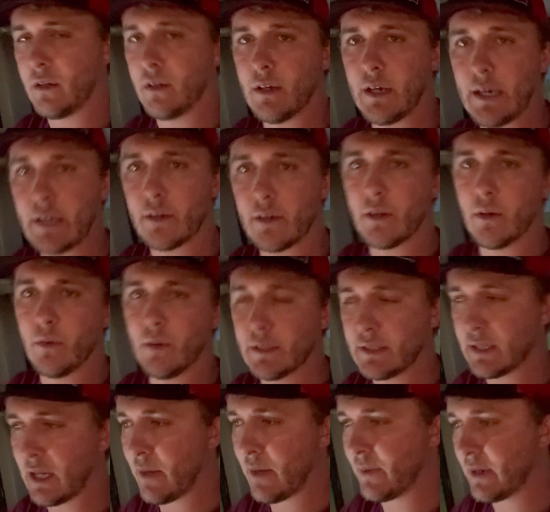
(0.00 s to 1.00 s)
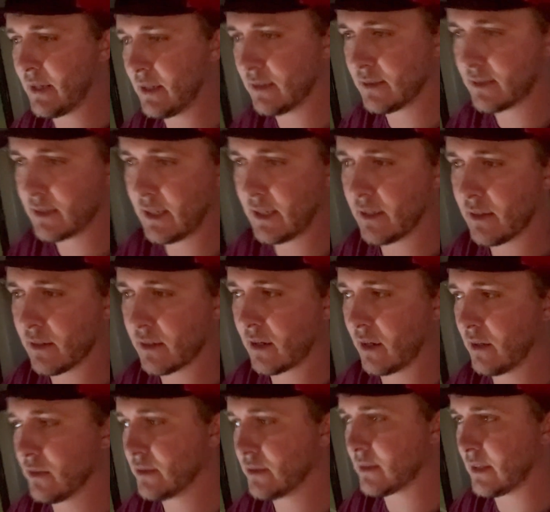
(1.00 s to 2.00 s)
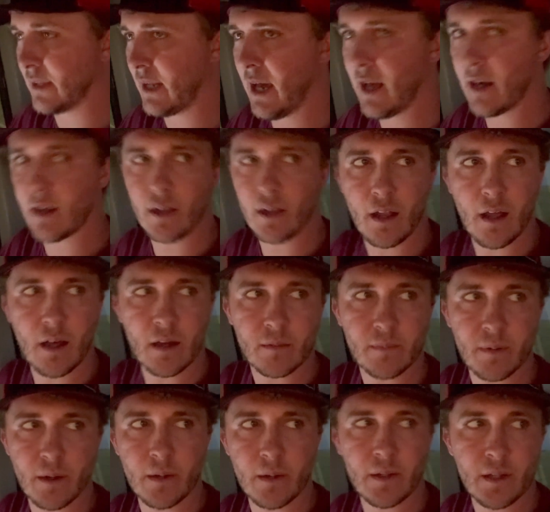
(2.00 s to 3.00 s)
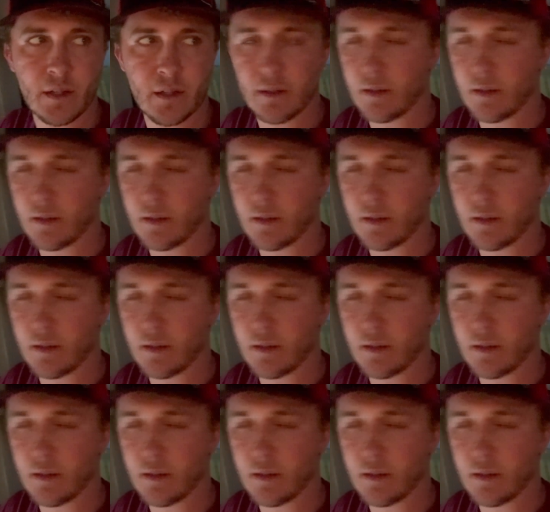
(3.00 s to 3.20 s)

I don't know what time it is, getting close to 9 o'clock probably.